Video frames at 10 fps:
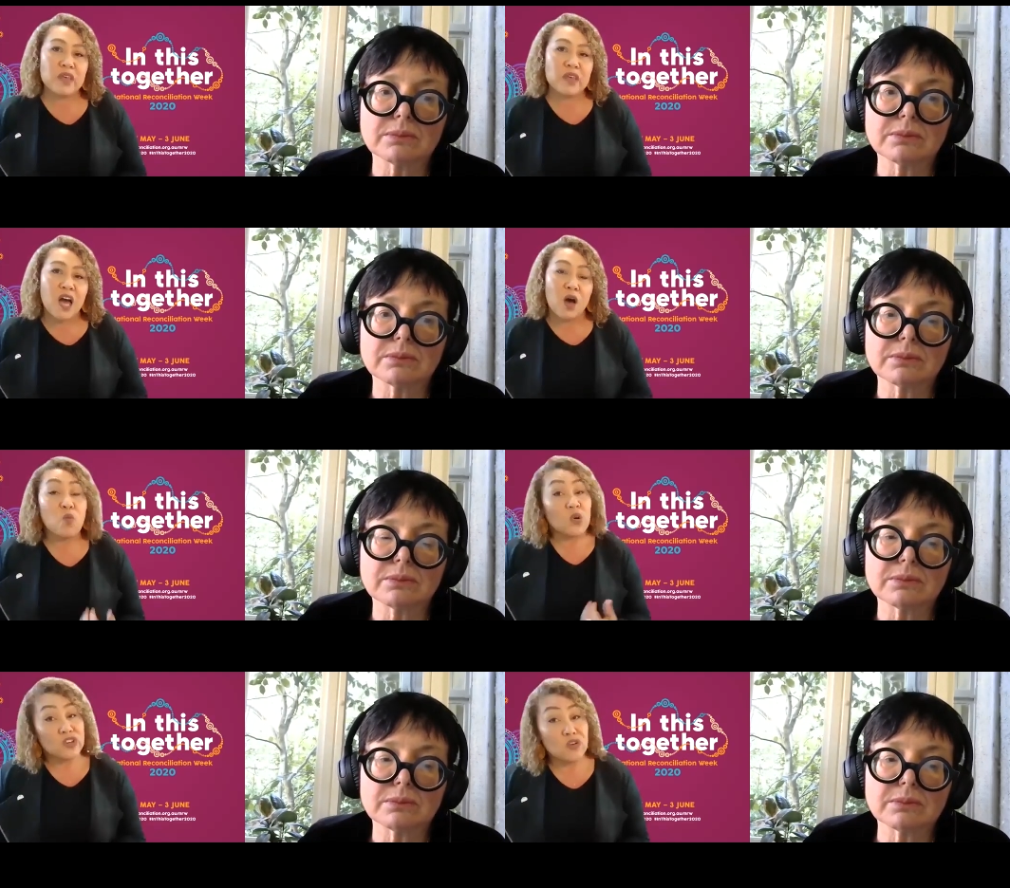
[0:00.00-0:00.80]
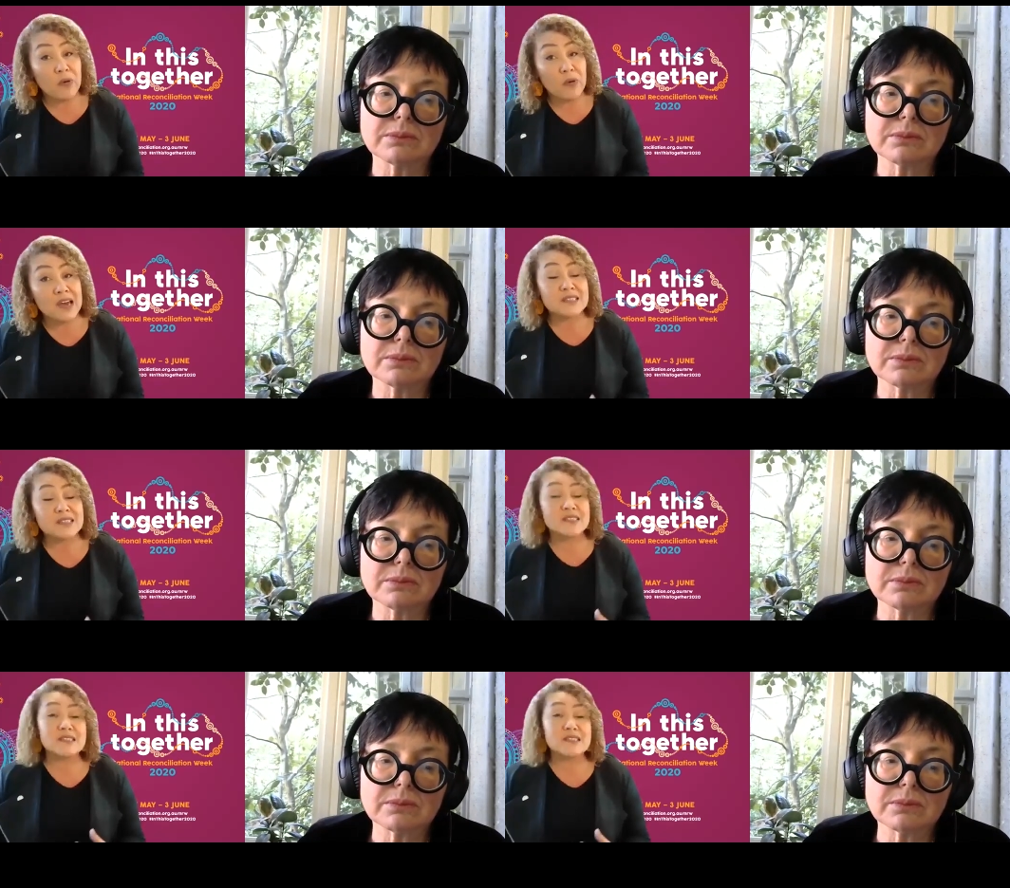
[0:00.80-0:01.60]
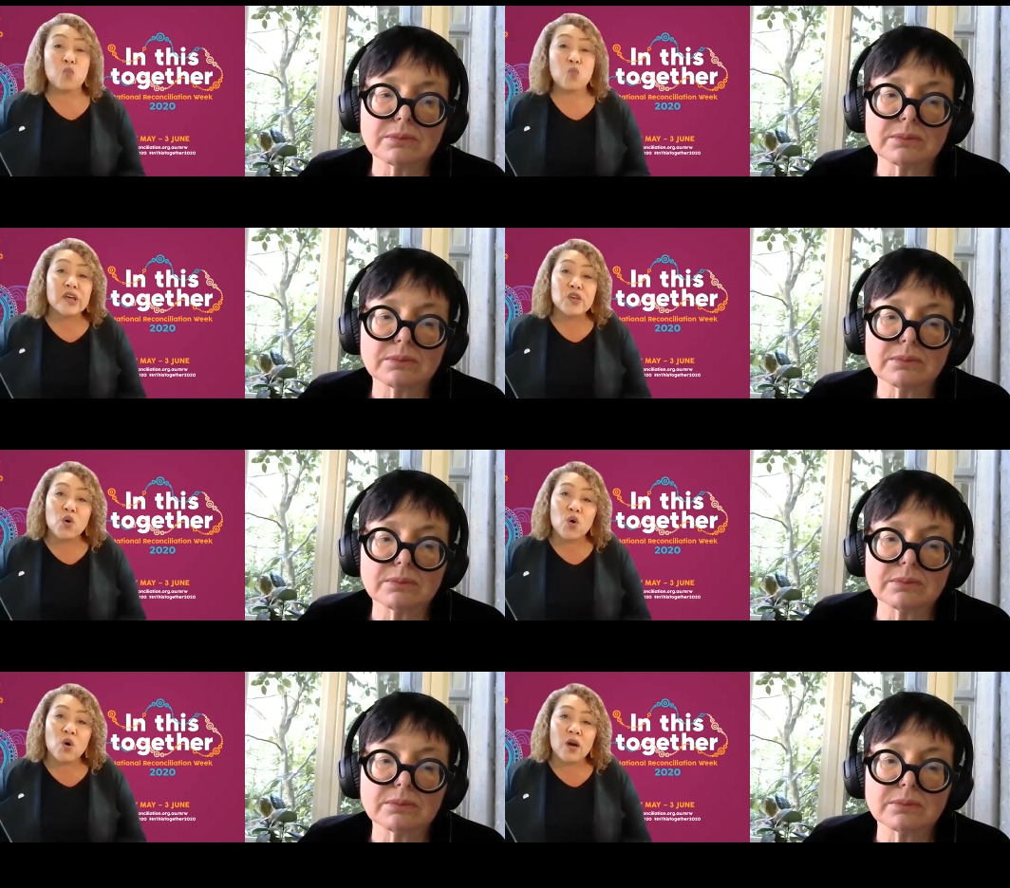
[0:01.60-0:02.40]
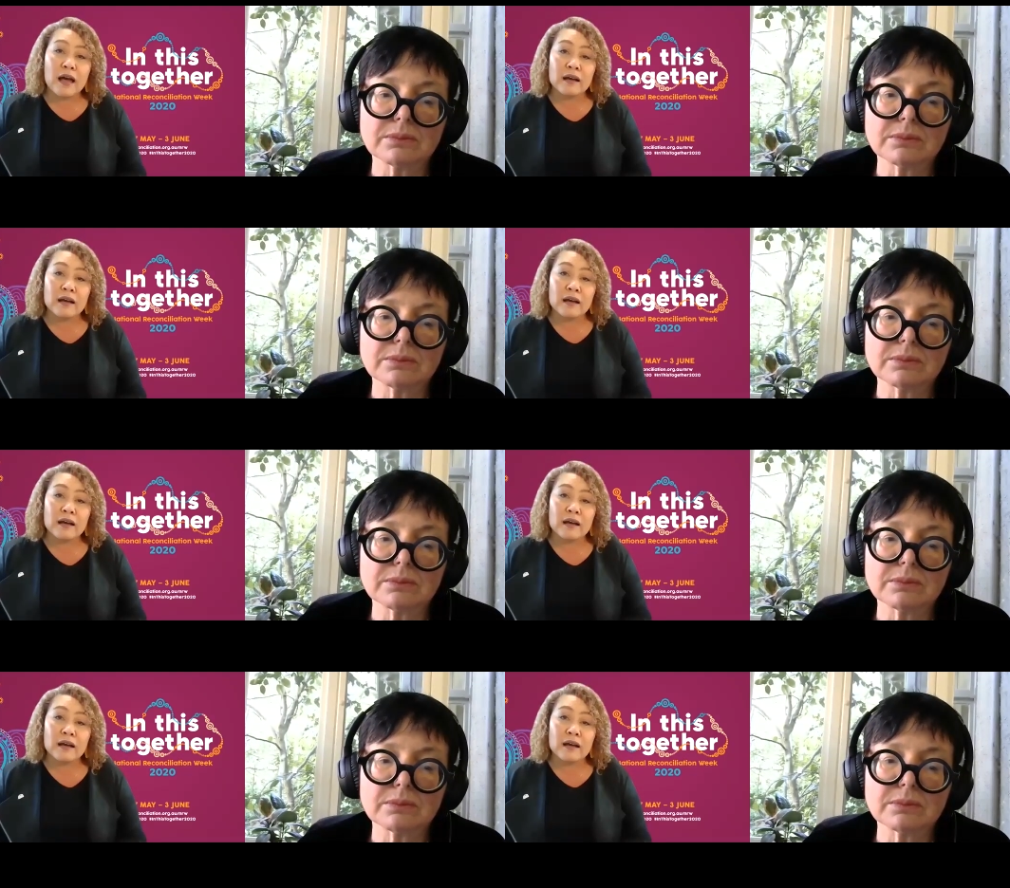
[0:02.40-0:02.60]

Speaker 1: what are your biases, what are your uh,